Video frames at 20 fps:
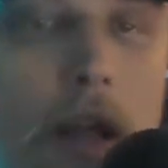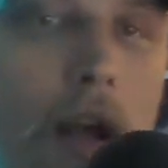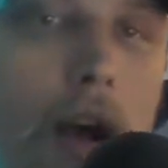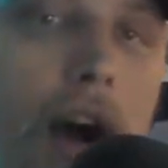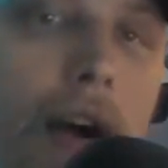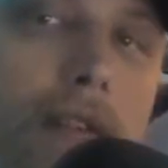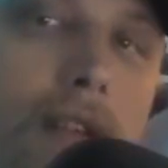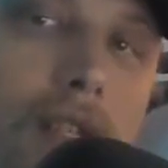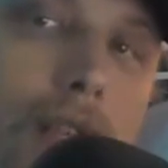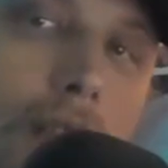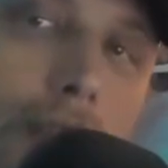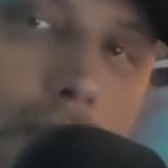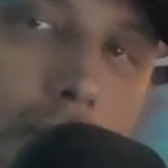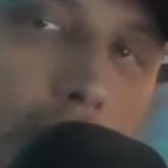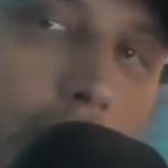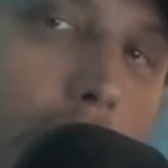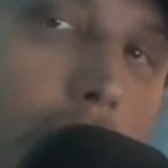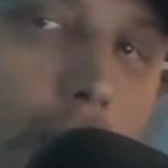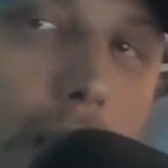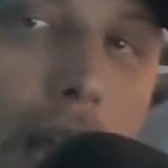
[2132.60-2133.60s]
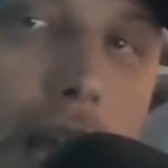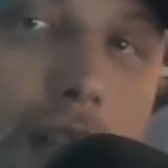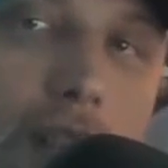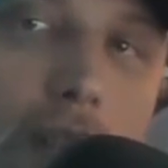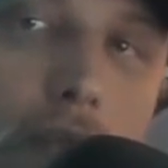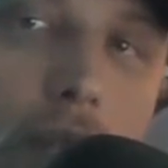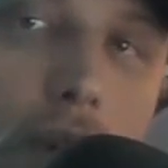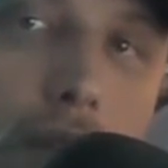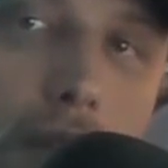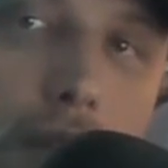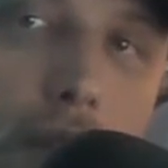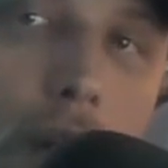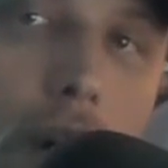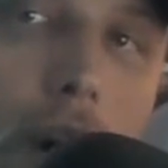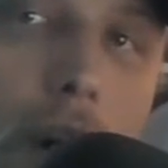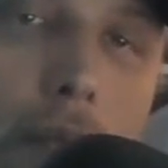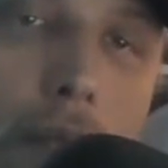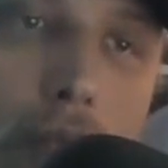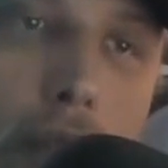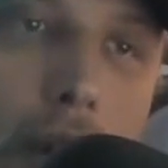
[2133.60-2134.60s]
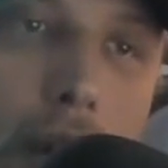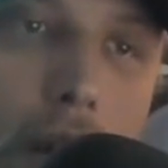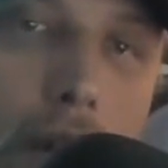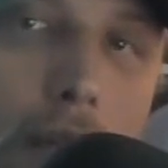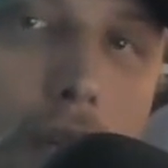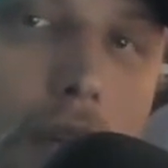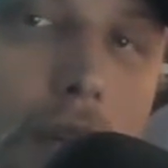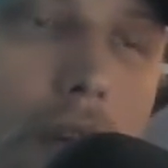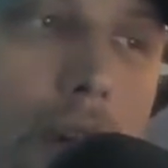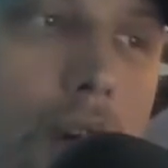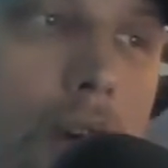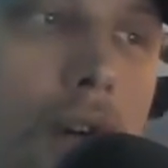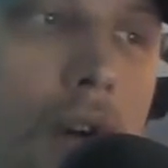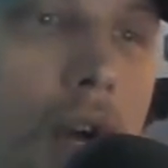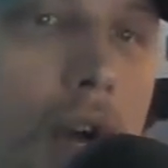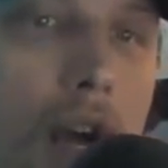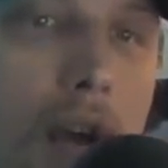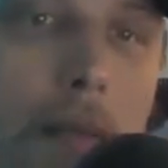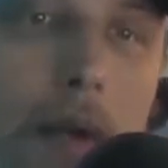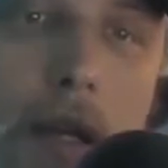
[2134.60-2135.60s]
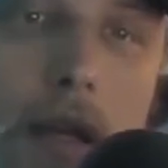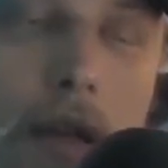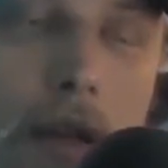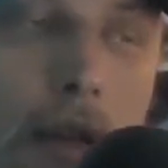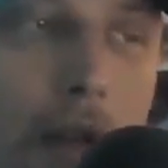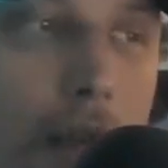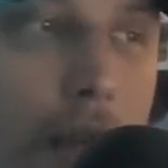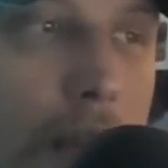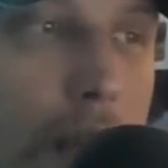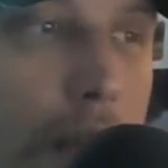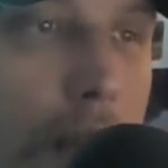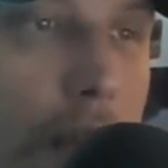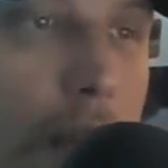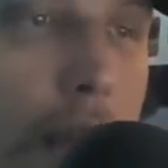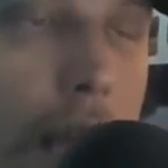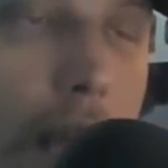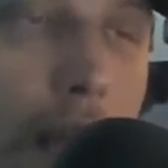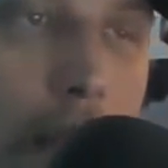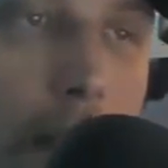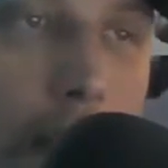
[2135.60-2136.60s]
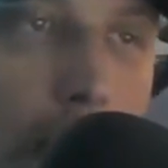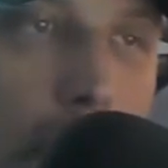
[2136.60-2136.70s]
obviously, similar case of what you saw in Puerto Rico. I mean, and